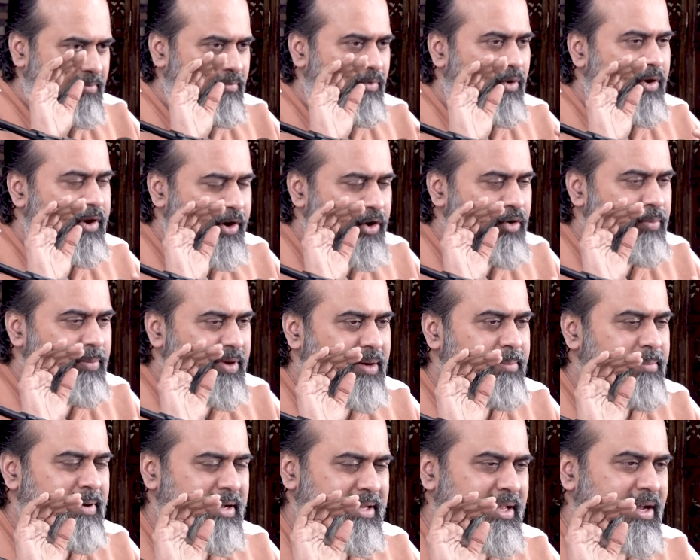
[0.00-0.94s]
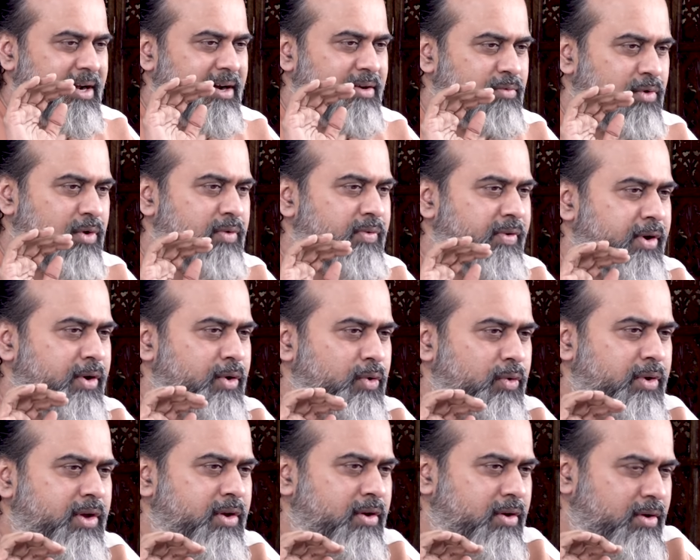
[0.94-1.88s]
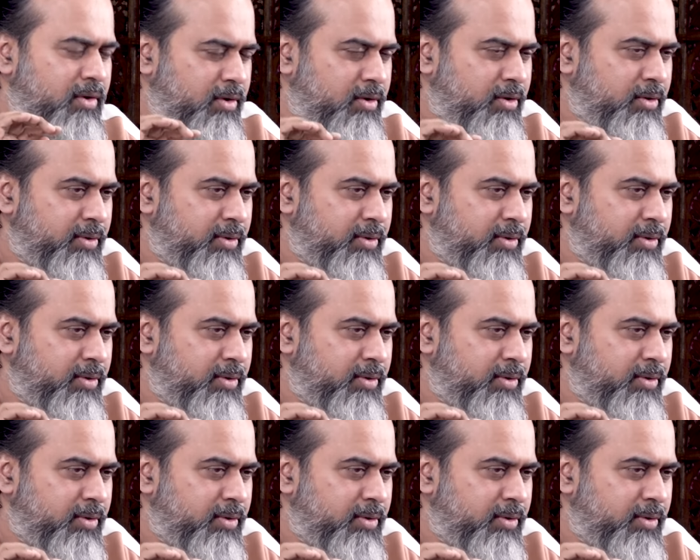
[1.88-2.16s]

what did you mean by that what were you doing or not